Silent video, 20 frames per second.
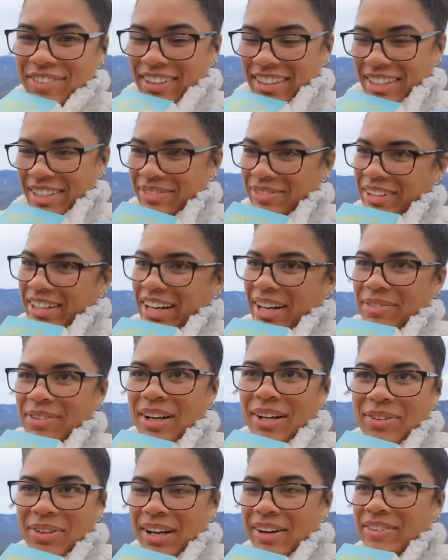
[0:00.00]
for a little bit. And I
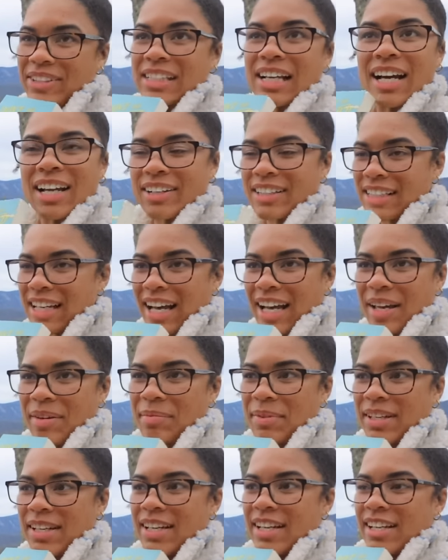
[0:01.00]
probably won't have a ton of time
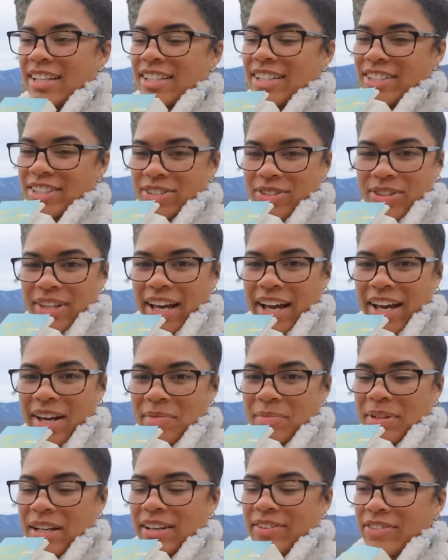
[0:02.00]
to do that,
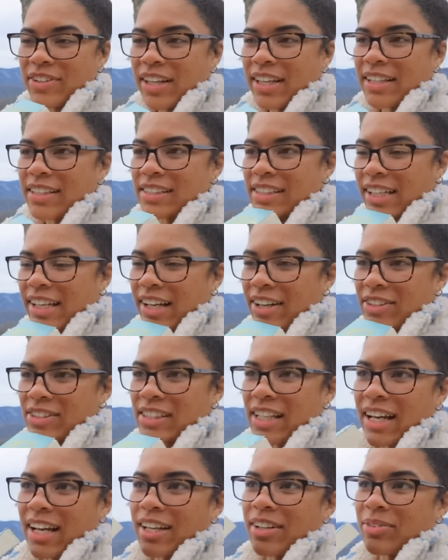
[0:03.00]
but I feel like sitting
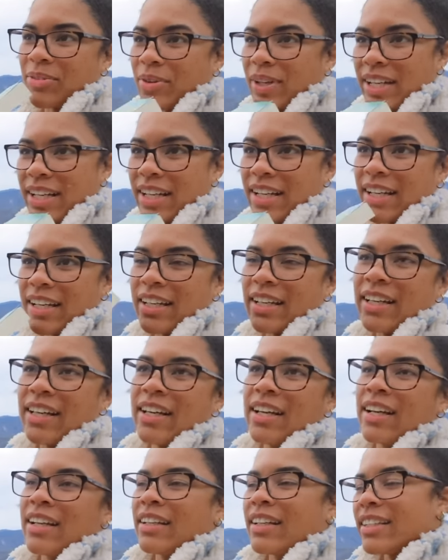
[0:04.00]
outside, reading,
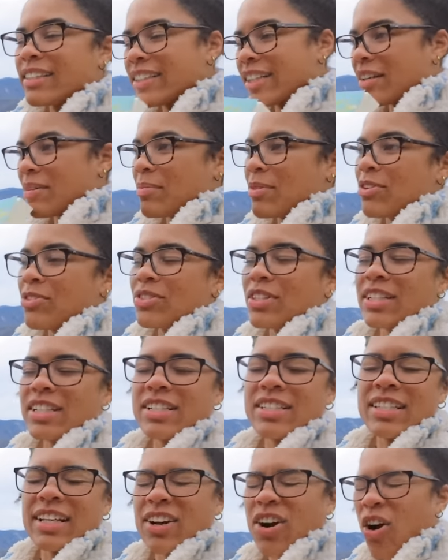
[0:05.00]
listening to music,
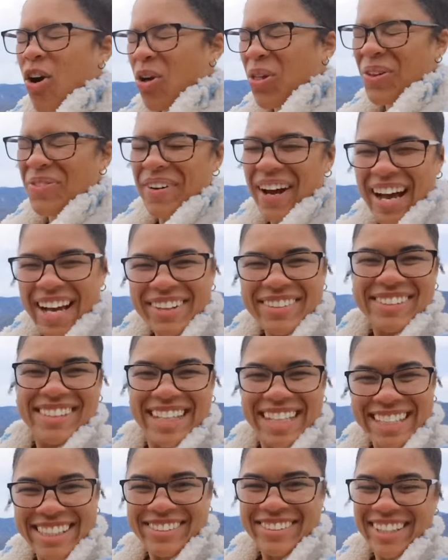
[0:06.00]
just like all the vibes
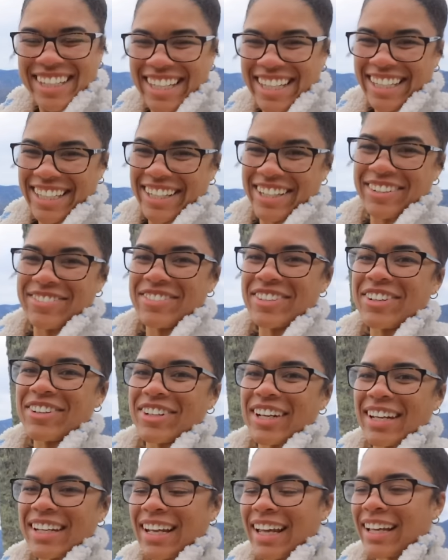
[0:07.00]
gets me in a good
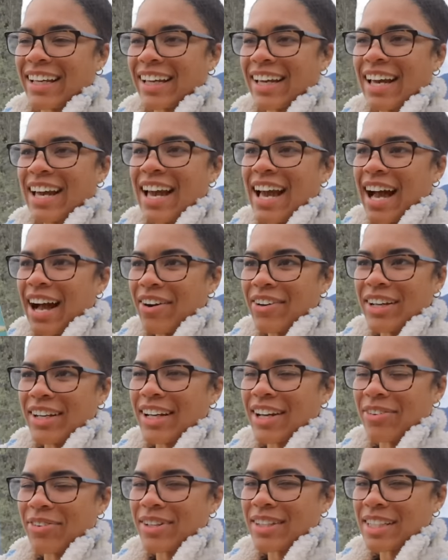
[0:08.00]
mood. And like, how can I
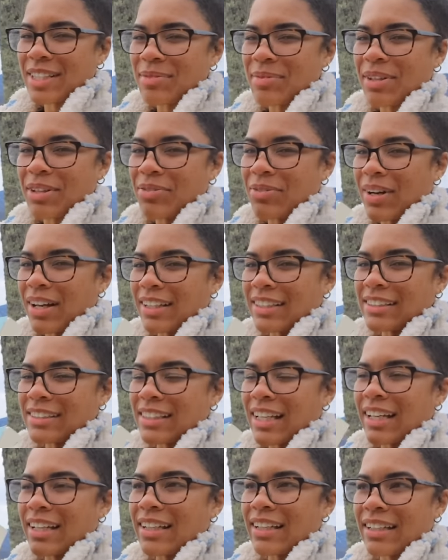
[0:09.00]
not read this book while it's
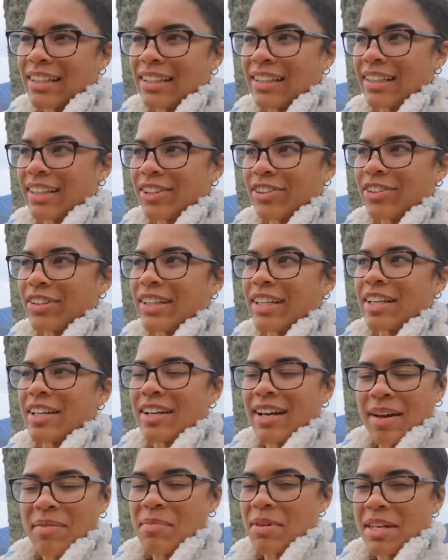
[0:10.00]
like literally
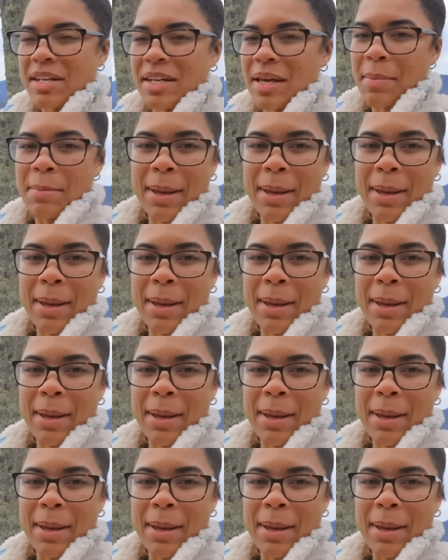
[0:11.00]
I'm in a